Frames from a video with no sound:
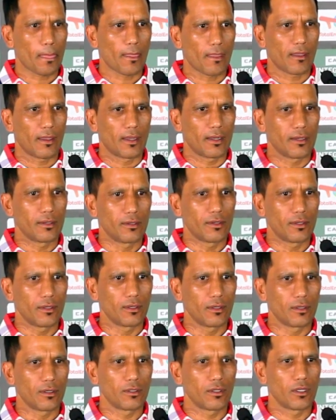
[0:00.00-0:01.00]
And
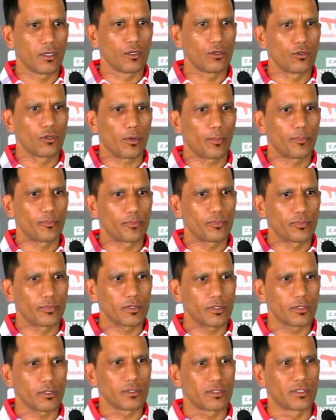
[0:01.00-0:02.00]
they
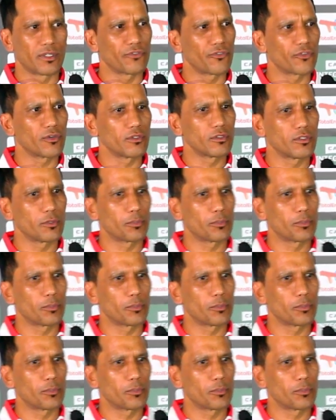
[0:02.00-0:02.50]
adopt different